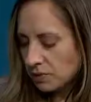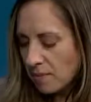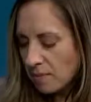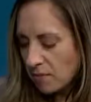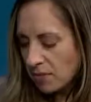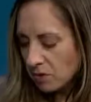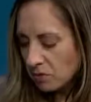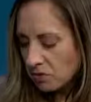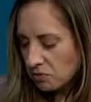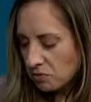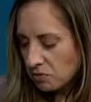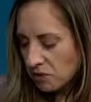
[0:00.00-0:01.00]
wrap up here, when
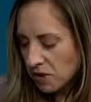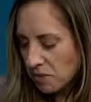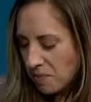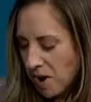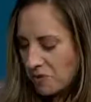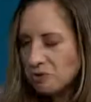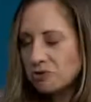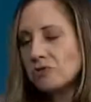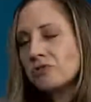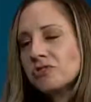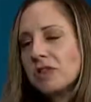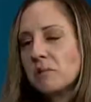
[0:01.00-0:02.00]
you think about, you
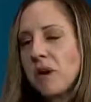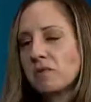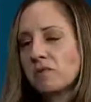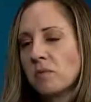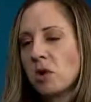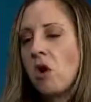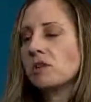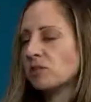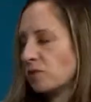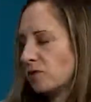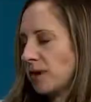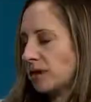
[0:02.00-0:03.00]
shouldn't think about it from a cost
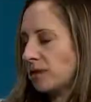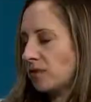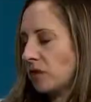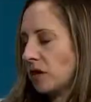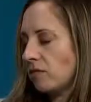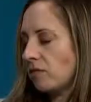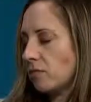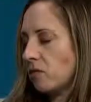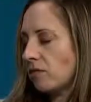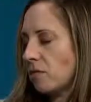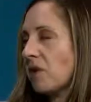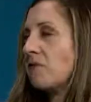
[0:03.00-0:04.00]
perspective, look at it more
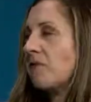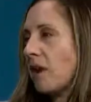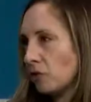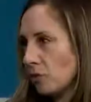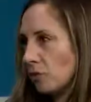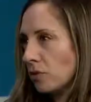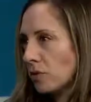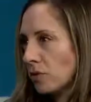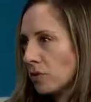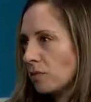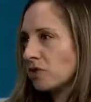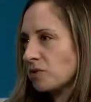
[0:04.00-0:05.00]
from a value
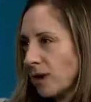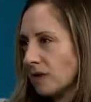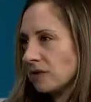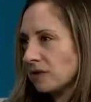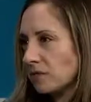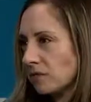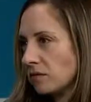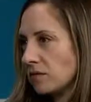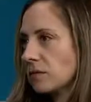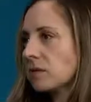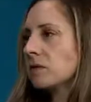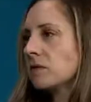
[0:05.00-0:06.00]
perspective. I couldn't
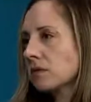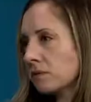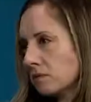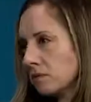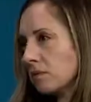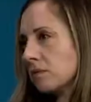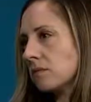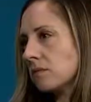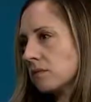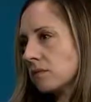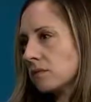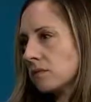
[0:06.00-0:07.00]
agree with you more. It's not
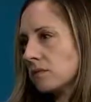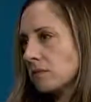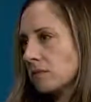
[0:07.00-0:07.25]
about,